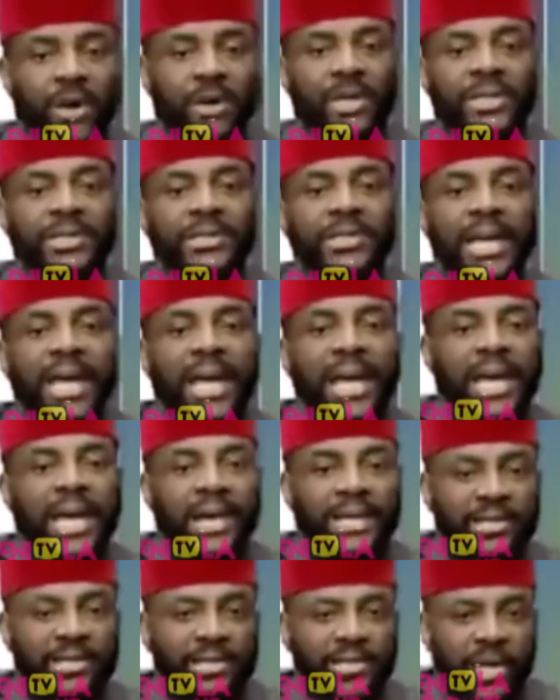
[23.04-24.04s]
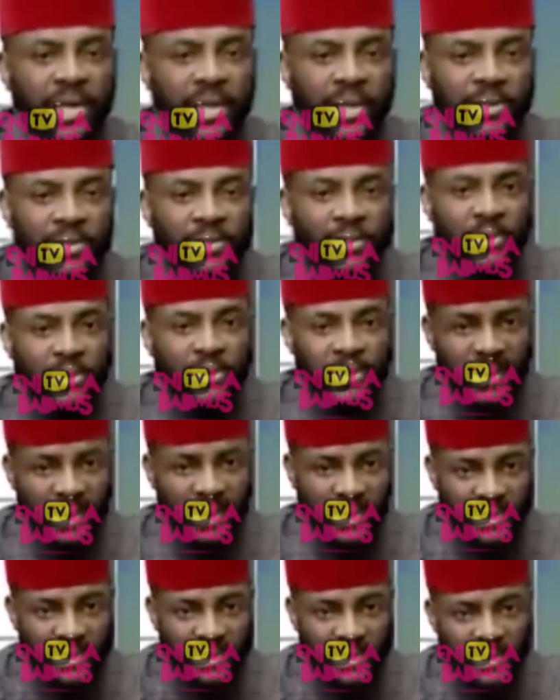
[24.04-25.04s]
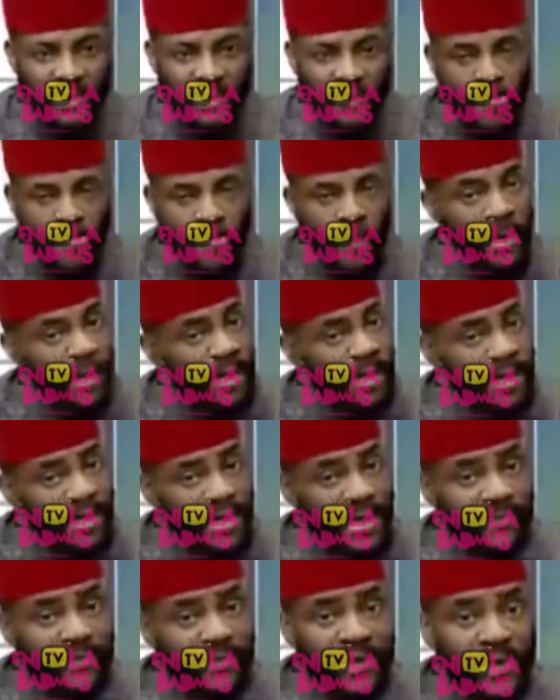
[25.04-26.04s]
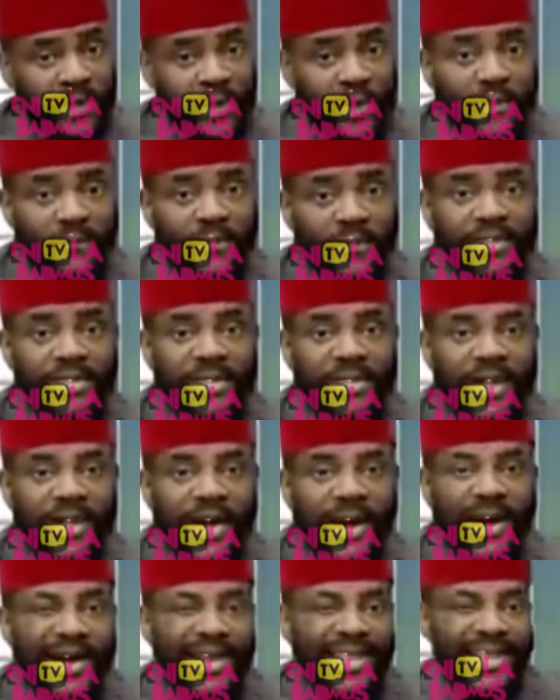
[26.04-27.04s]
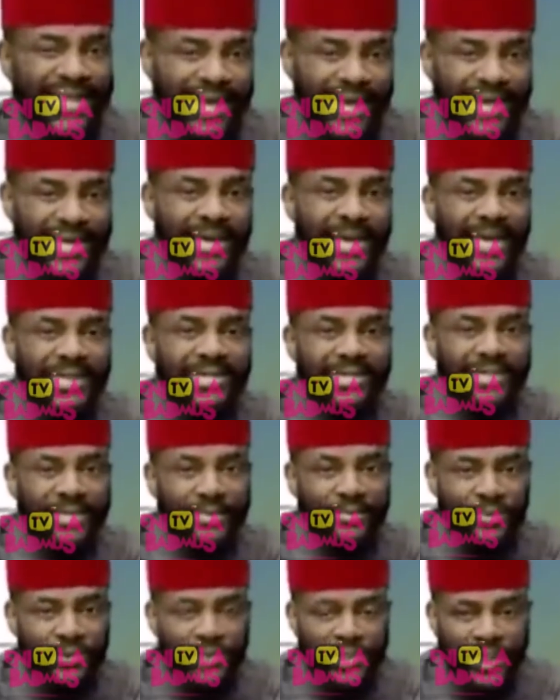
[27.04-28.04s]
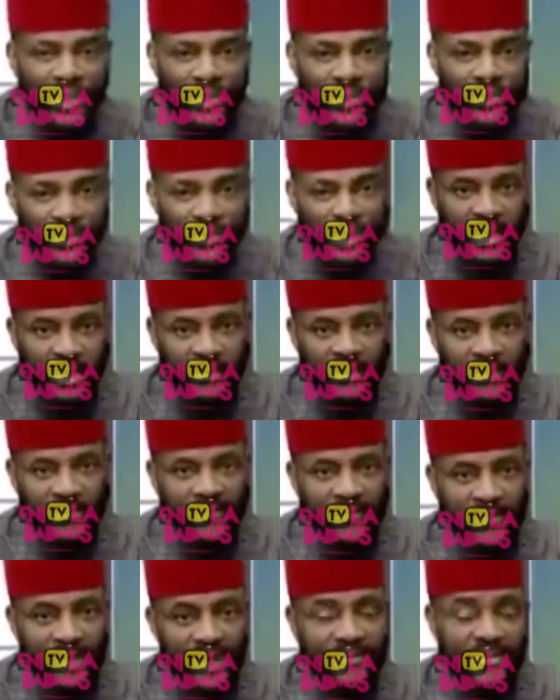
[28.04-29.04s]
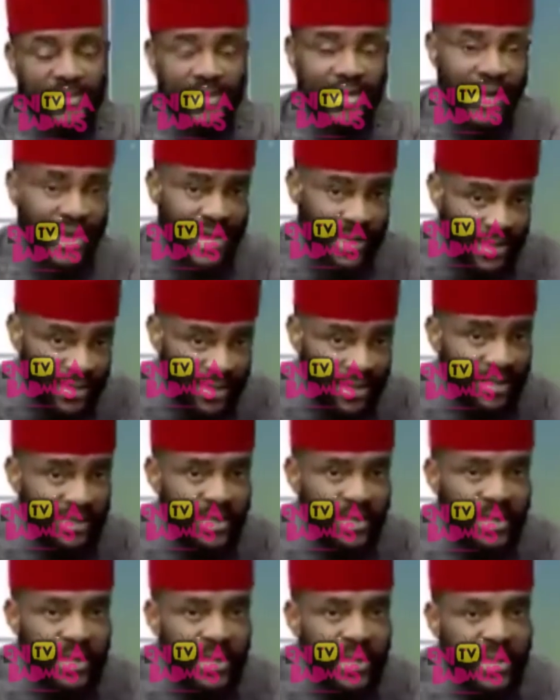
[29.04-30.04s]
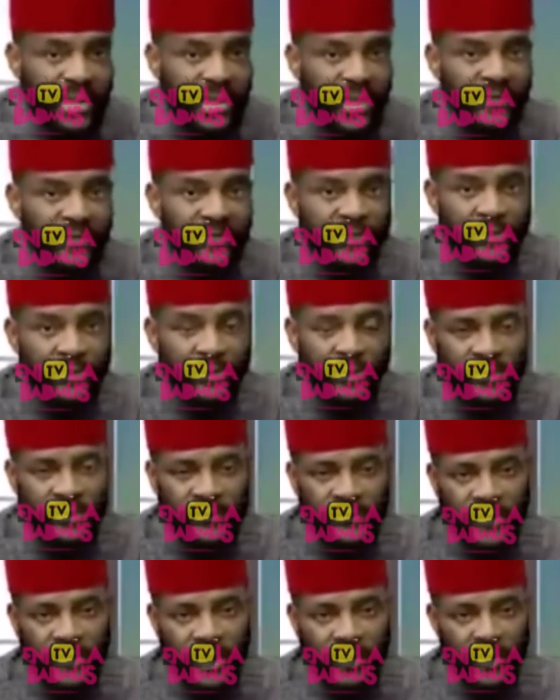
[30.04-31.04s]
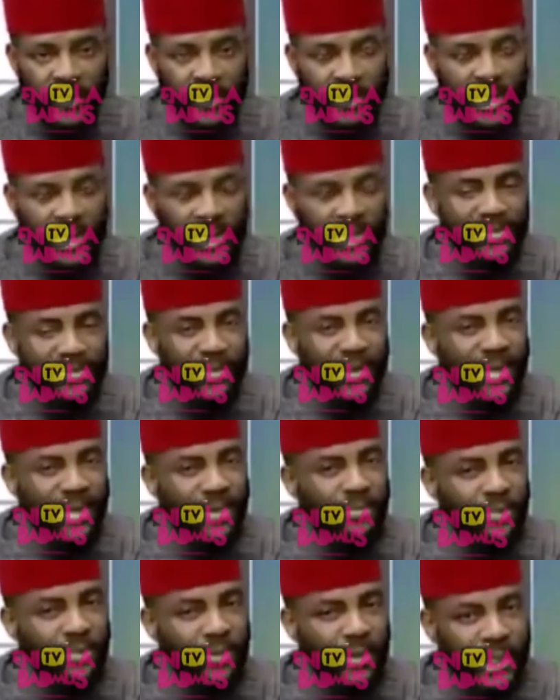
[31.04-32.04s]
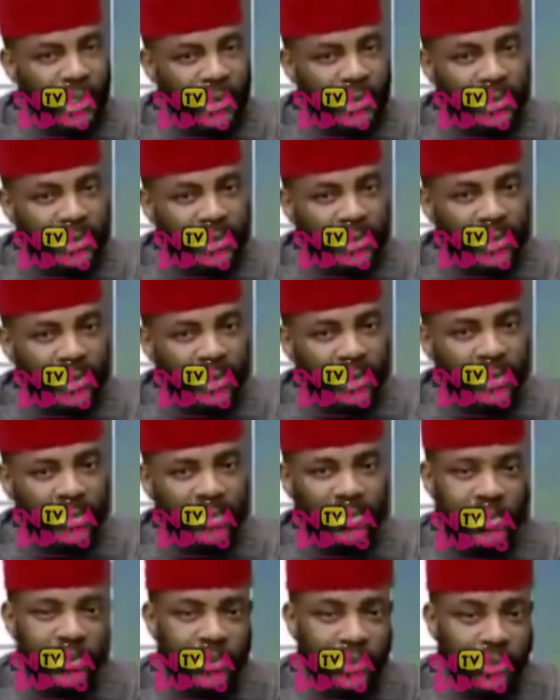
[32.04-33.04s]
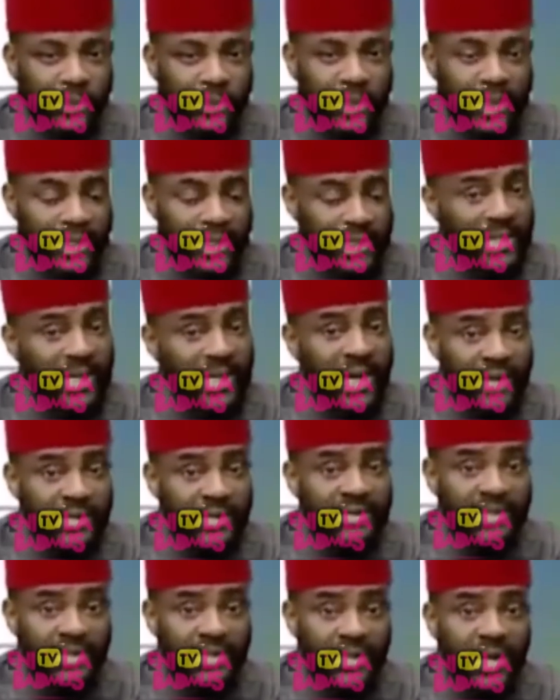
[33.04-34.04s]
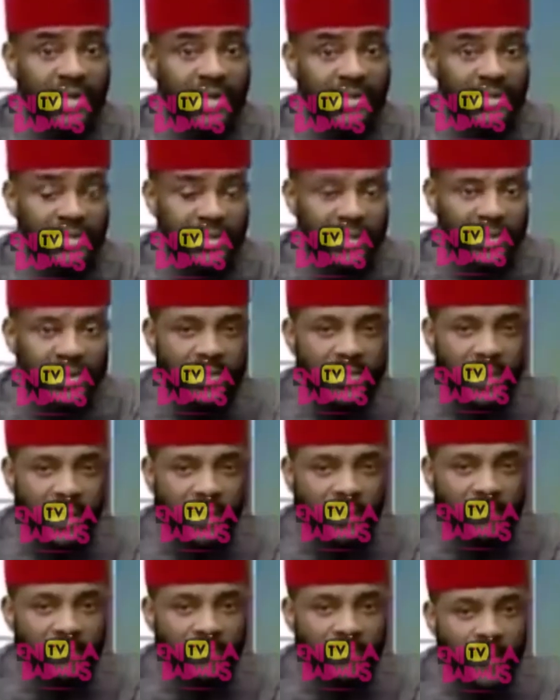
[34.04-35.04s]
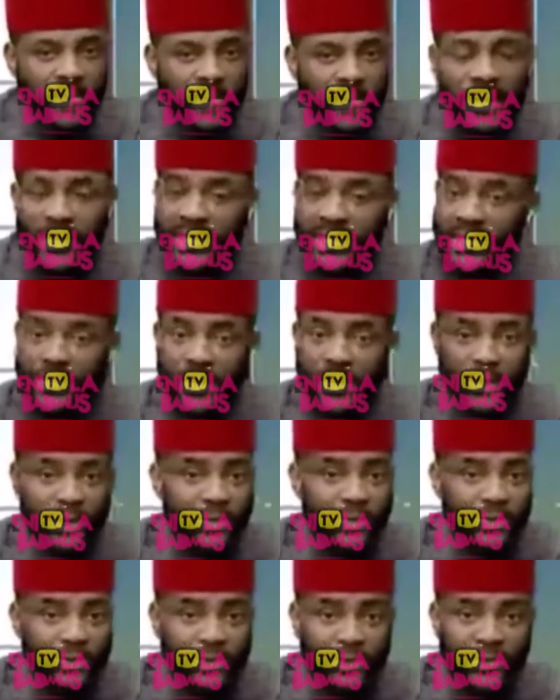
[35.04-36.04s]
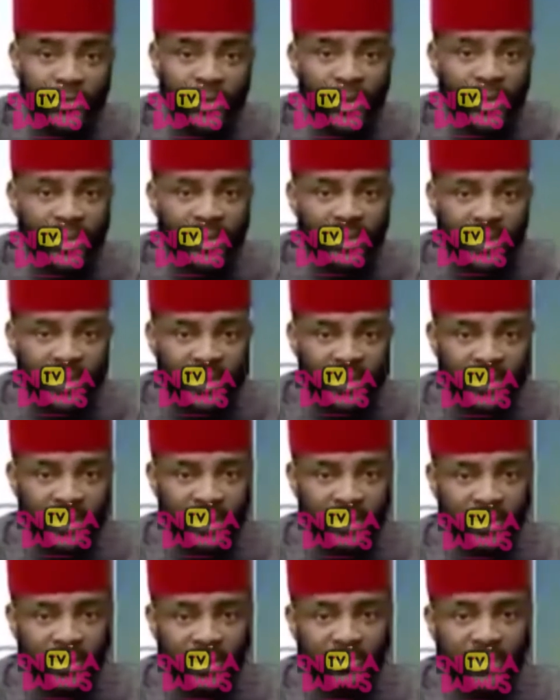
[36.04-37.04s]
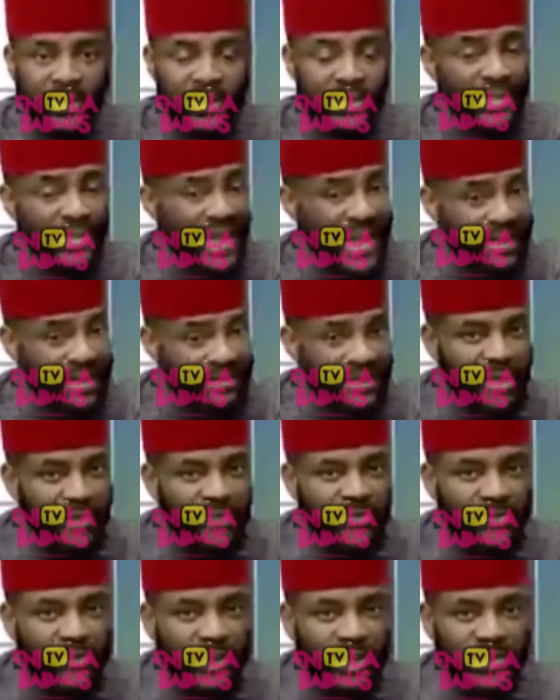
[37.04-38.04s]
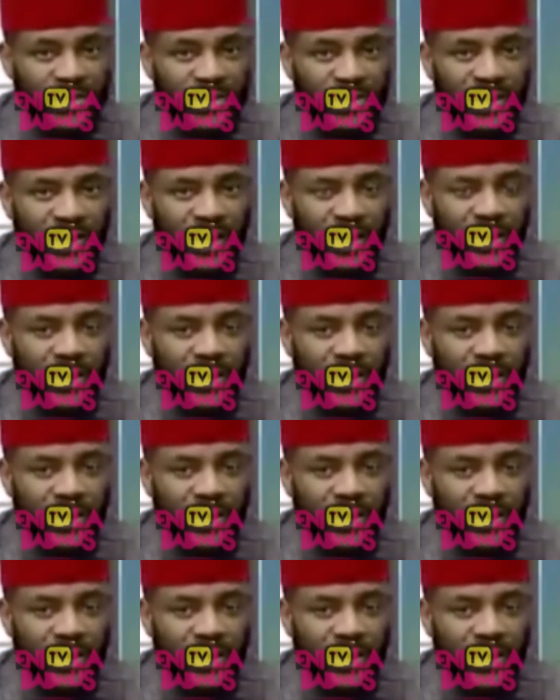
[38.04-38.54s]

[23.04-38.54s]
Current and protests. Thankfully, none of us in the car that night in Abuja in 2005 died, even though a friend was hit by a bullet on his shoulder and he still carries the scars to this day. He has gone on to do so many things, including being the MD of Smart City Lagos.